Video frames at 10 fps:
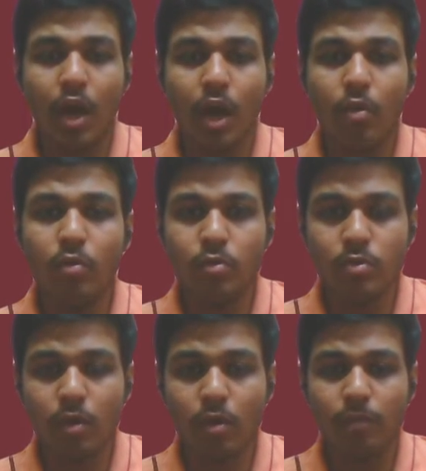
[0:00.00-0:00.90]
How to
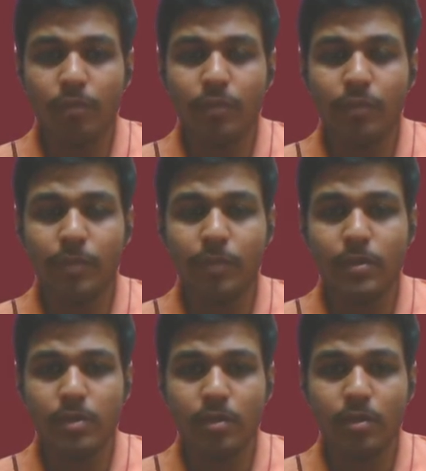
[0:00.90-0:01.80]
Solve
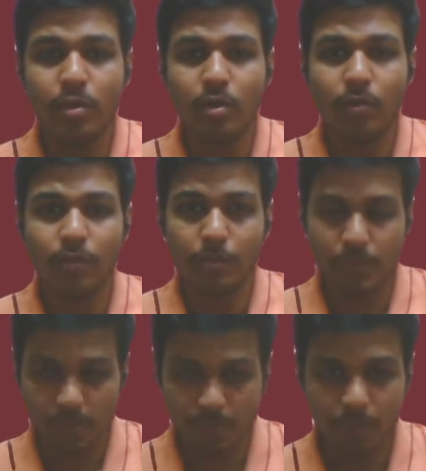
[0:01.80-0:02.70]
50% of Your
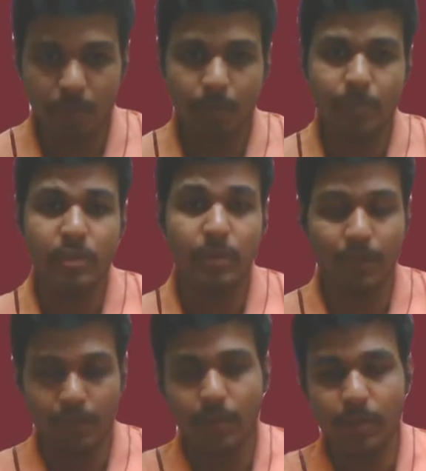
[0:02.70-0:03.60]
Business Problems
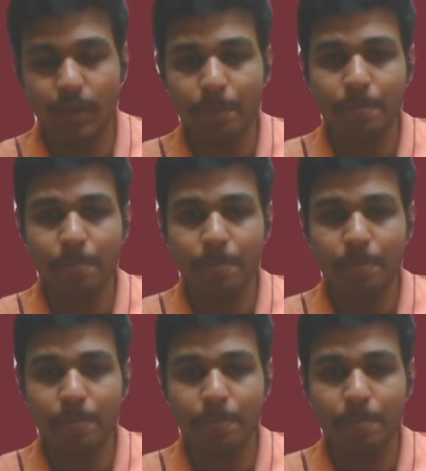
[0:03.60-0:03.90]
Immediately.